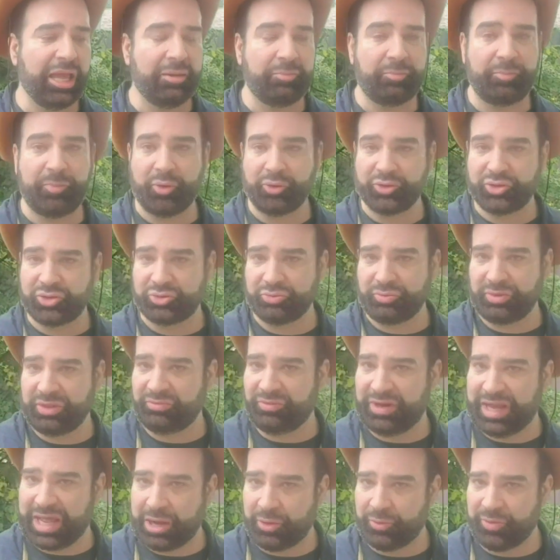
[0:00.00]
pots with
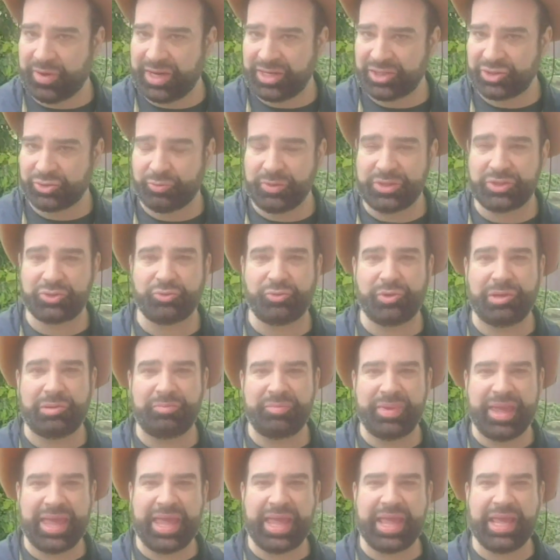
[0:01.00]
flowers, which will
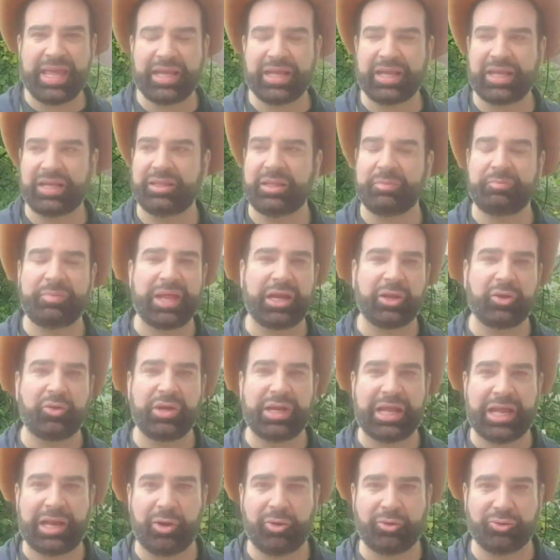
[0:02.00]
make the balcony
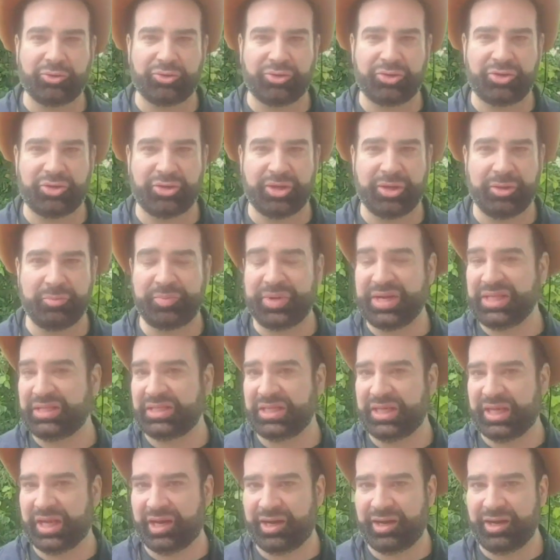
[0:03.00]
a lot
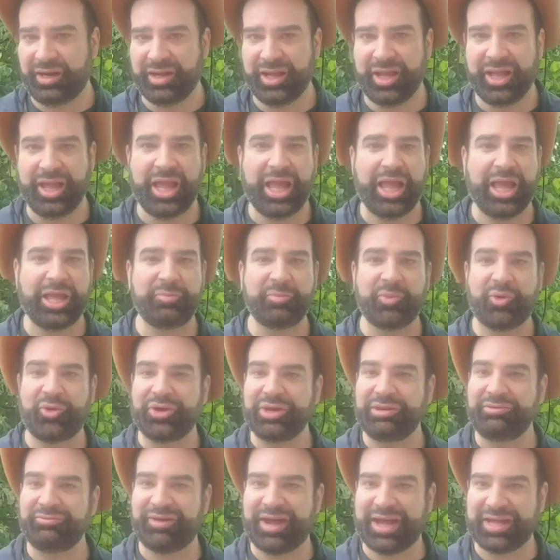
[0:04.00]
prettier and more
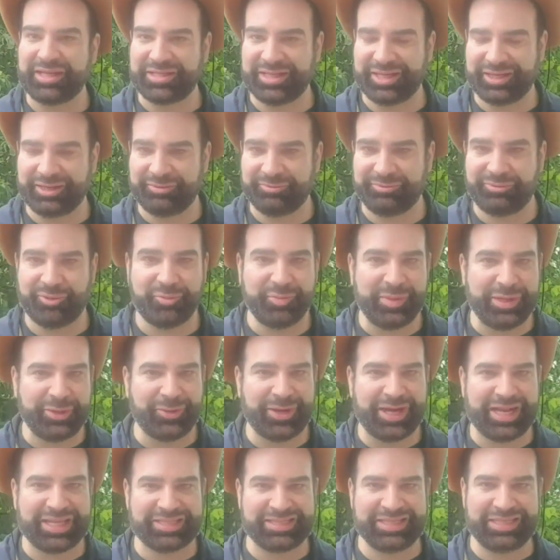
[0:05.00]
inviting for me
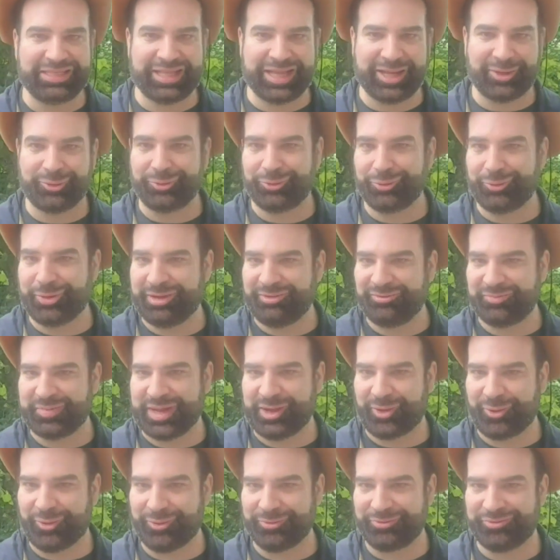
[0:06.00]
when I sit out to have my
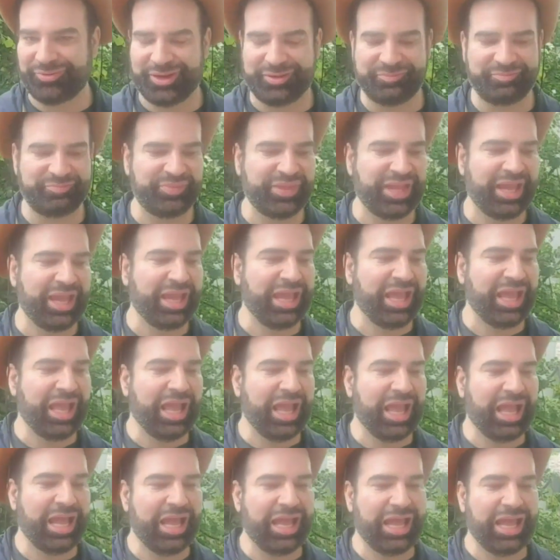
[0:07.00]
coffee,
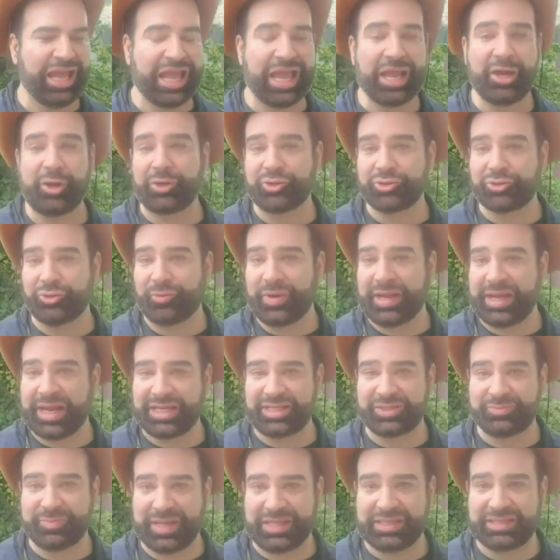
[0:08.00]
and also when I
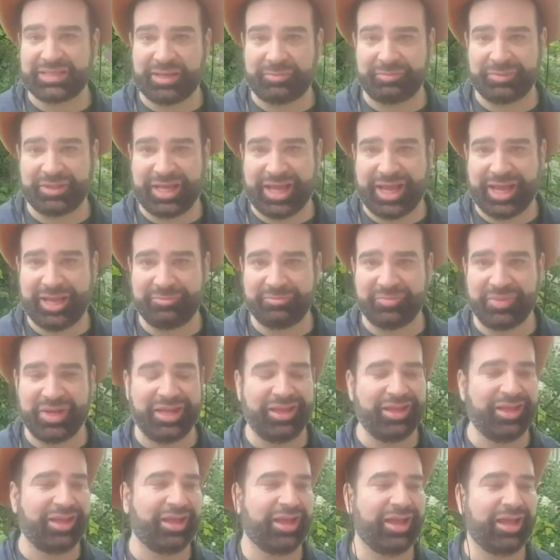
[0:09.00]
spend some time
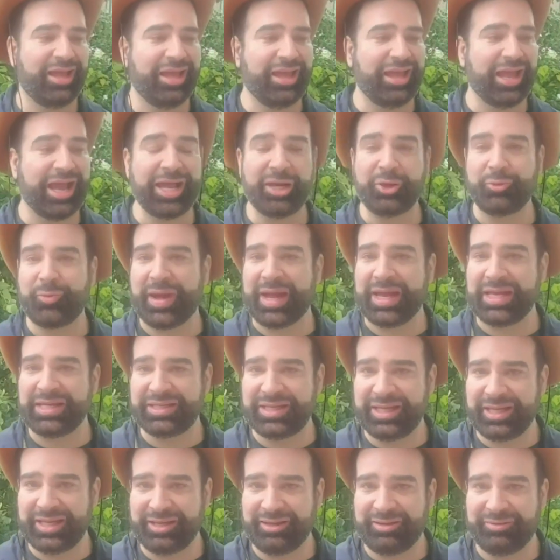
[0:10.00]

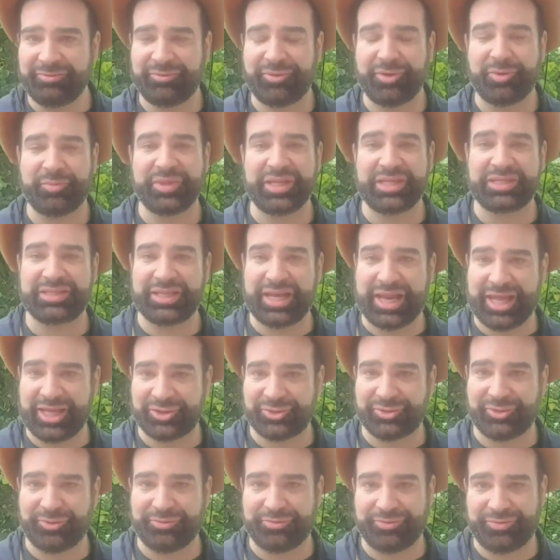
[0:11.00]
unwinding from the
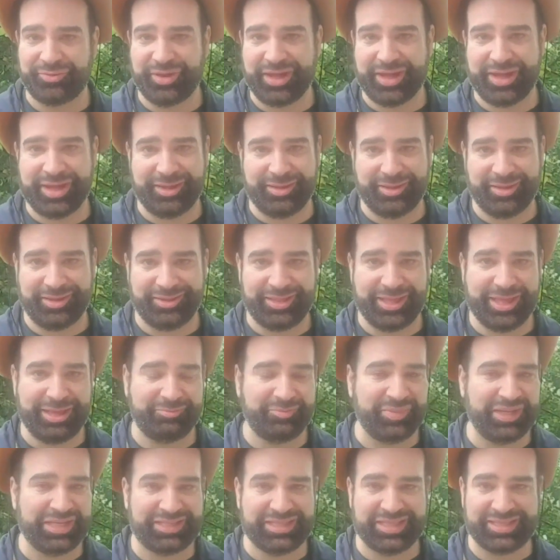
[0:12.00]
stress of the
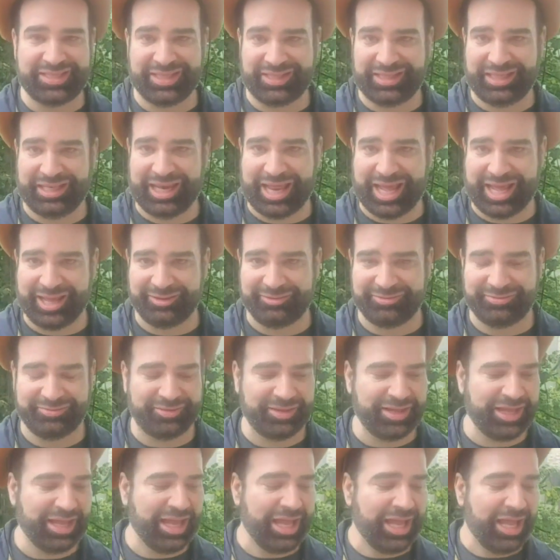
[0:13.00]
busy city life.
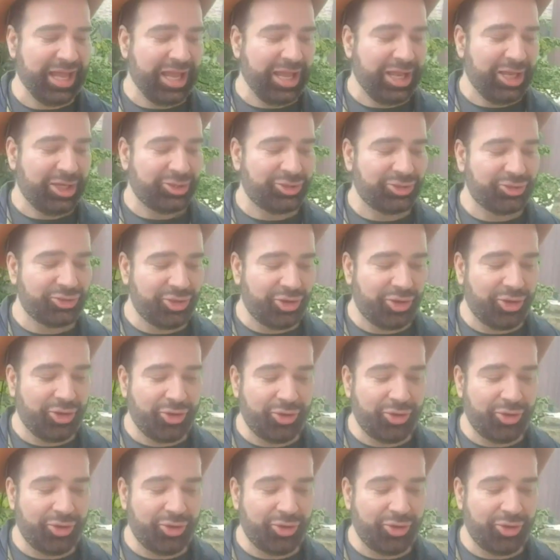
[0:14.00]
So